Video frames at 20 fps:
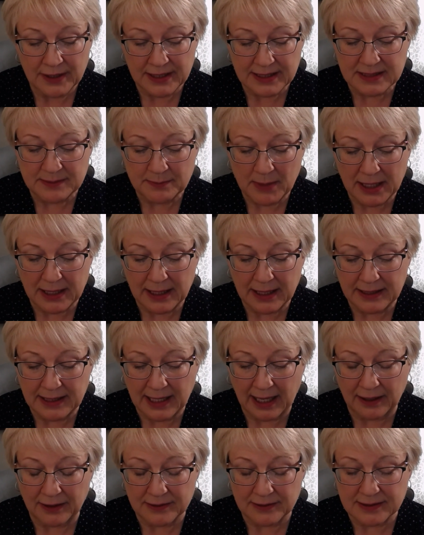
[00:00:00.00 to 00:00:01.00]
This meta
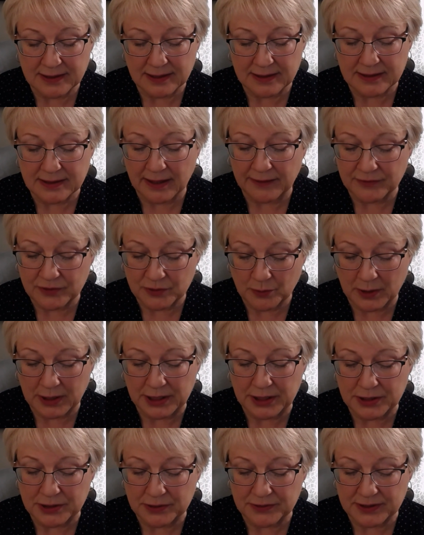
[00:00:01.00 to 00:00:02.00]
analysis of
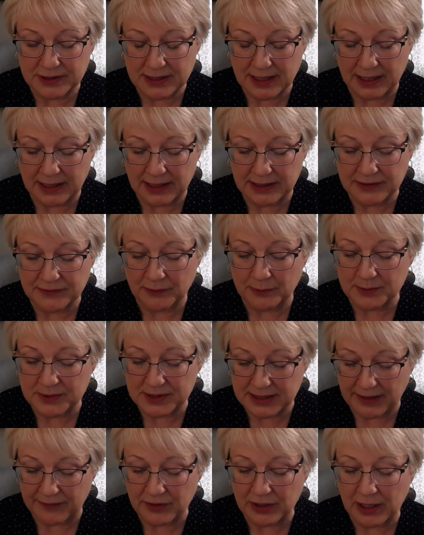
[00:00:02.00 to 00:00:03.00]
22 studies from
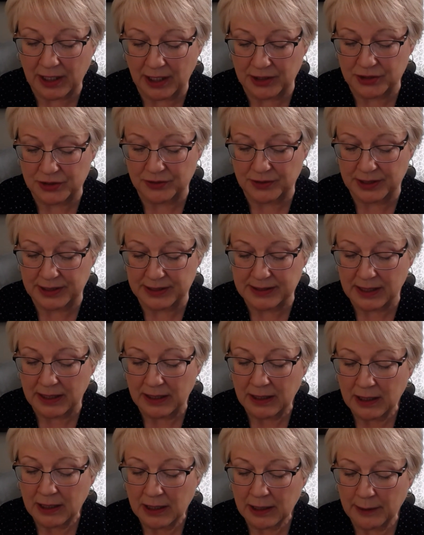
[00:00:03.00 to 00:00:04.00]
seven countries,
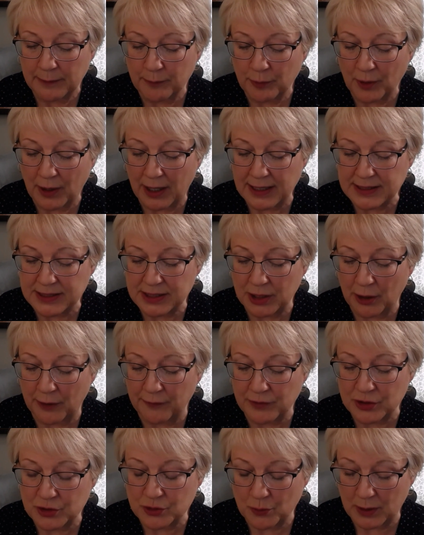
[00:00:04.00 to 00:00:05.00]
comprising
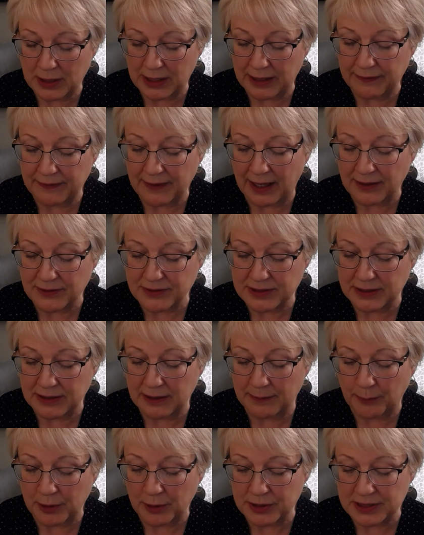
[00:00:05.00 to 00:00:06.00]
over
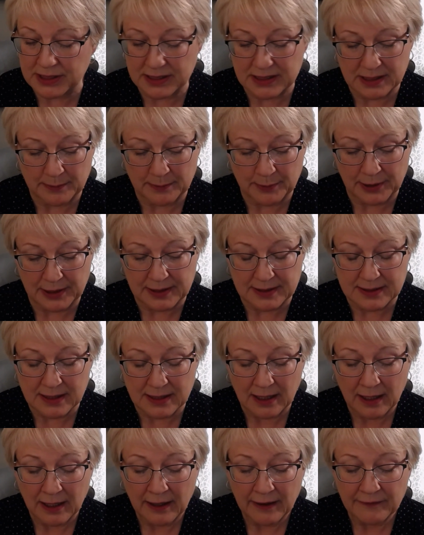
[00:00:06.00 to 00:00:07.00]
20,000
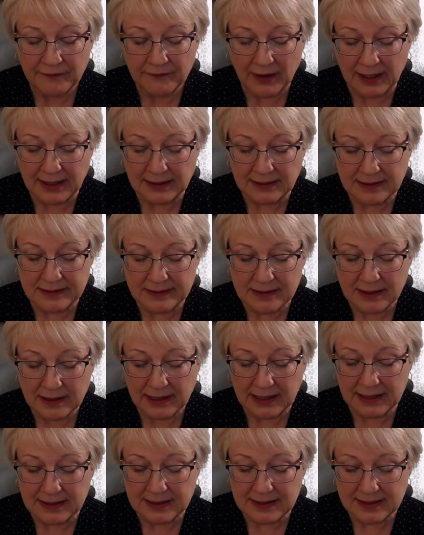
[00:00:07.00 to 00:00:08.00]
participants, finds
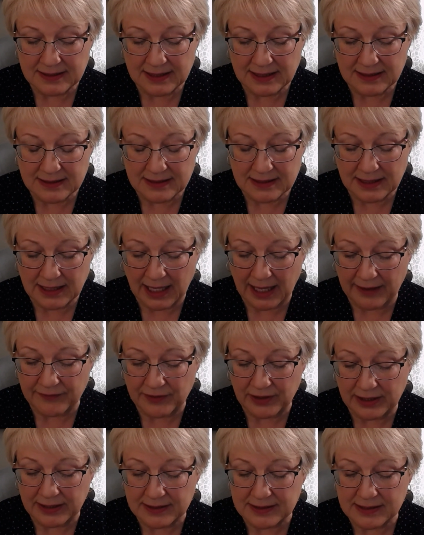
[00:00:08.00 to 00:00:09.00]
consistent
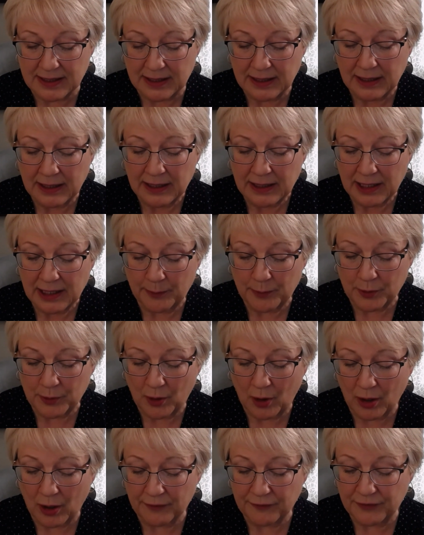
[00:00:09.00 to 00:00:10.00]
evidence that
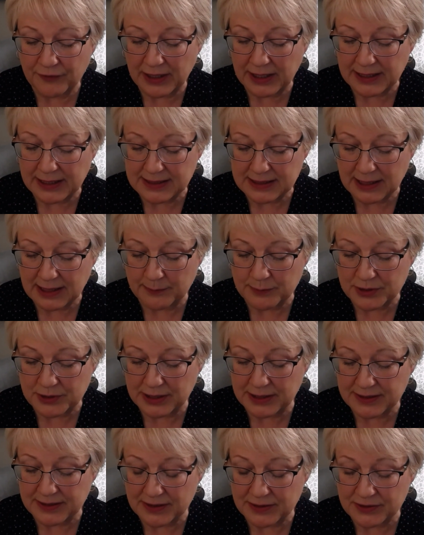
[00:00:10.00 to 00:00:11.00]
pornography
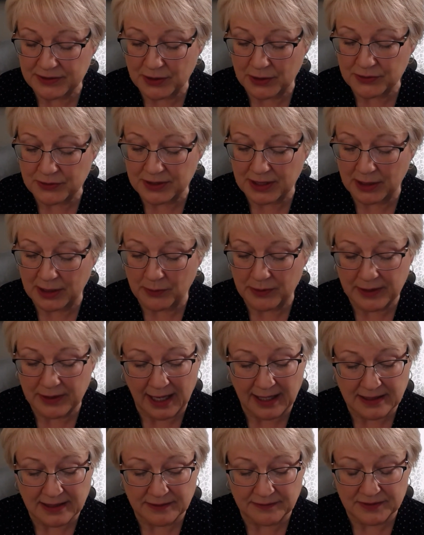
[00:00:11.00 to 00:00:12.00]
consumption is associated with
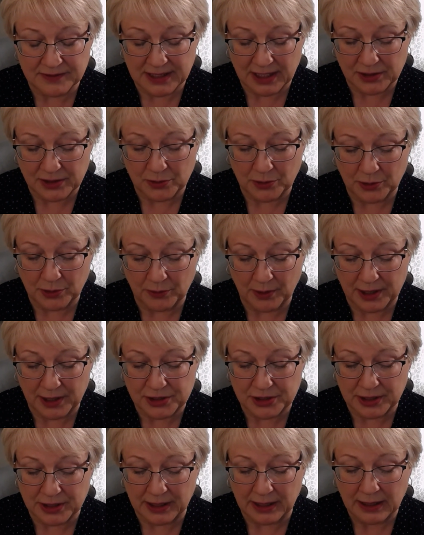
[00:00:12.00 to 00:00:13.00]
acts of sexual
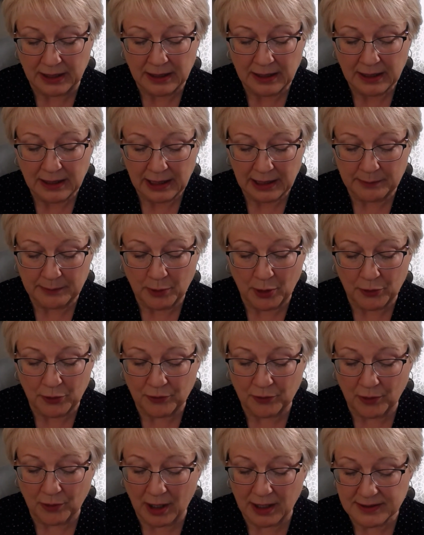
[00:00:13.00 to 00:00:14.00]
aggression in
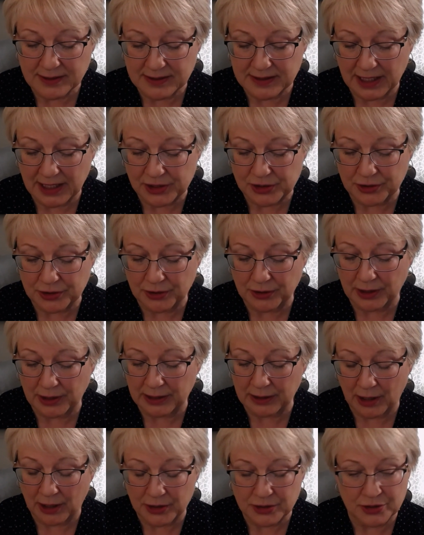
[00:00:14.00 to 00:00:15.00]
both cross sectional
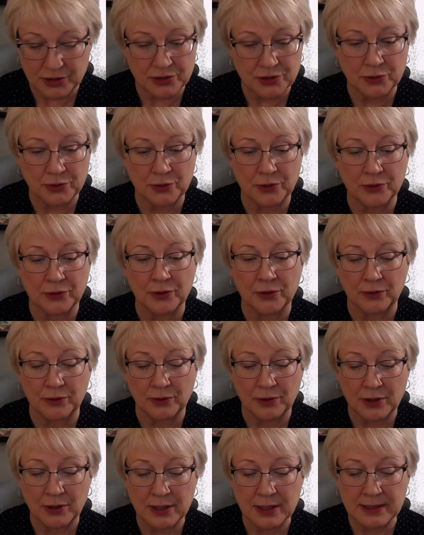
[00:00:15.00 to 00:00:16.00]
and
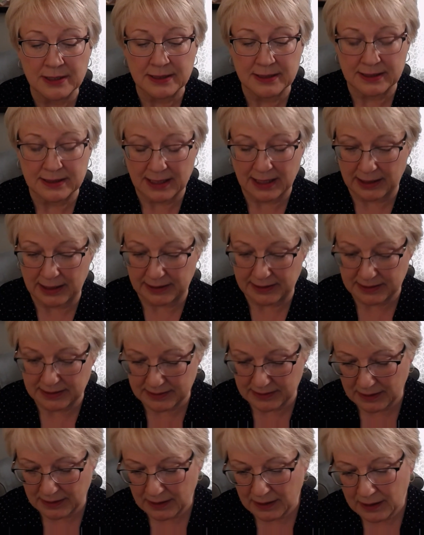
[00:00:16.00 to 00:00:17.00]
longitudinal
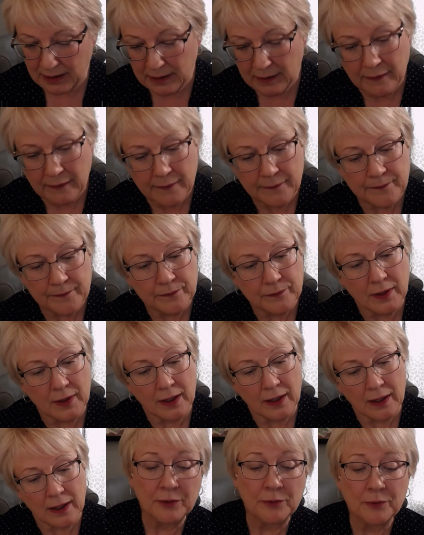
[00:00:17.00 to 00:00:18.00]
studies.
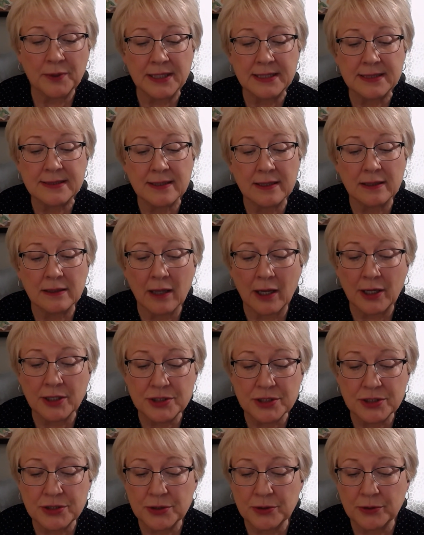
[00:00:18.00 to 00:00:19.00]
In a recent
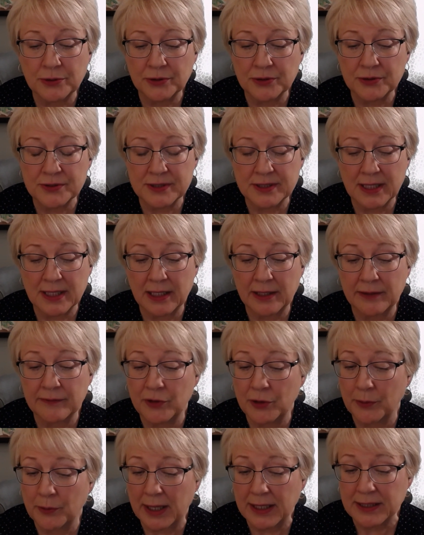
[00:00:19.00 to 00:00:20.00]
longitudinal study
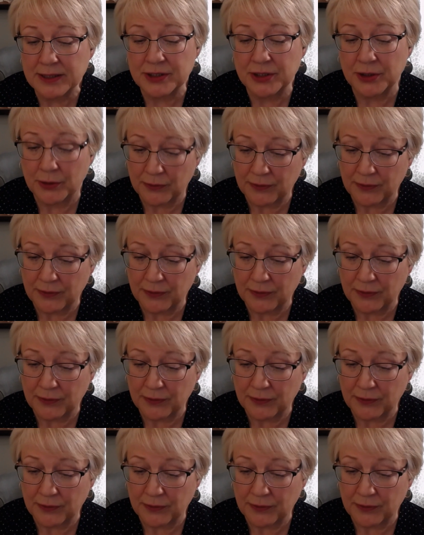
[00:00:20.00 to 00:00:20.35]
of U.S.